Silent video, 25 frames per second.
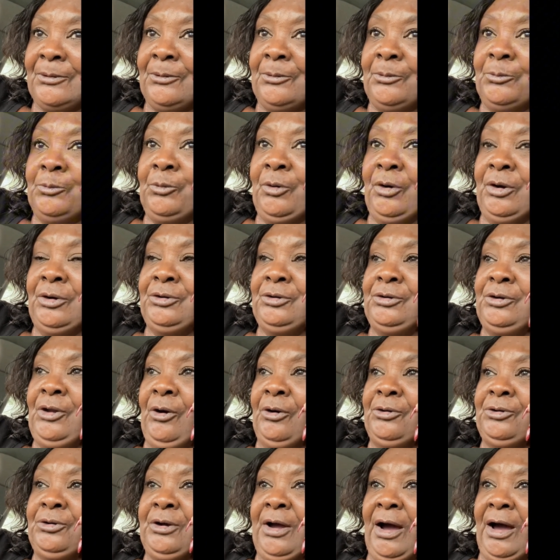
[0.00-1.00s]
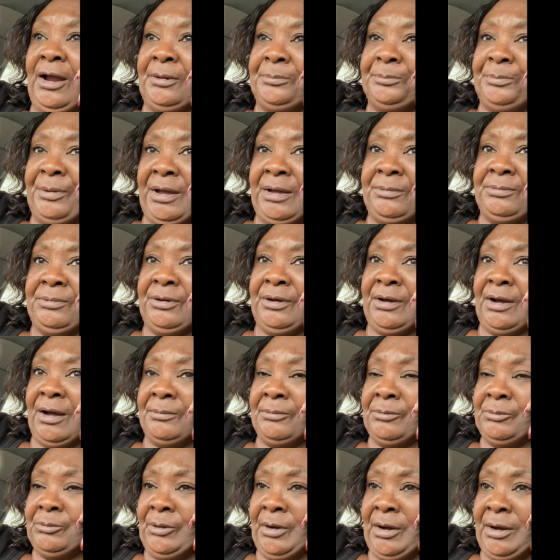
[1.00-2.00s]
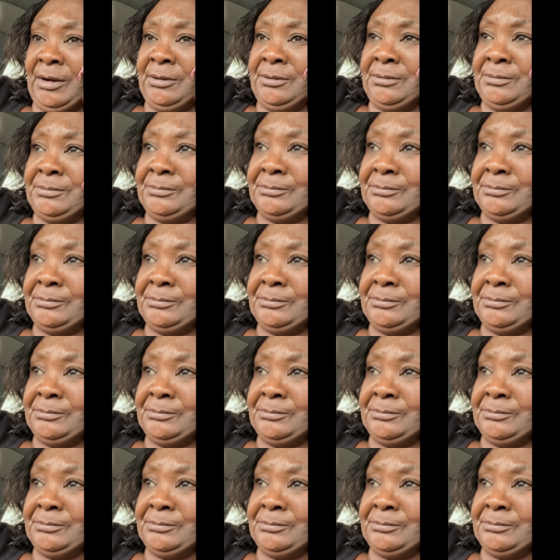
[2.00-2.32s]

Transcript: Well, you know you got a baby coming, right?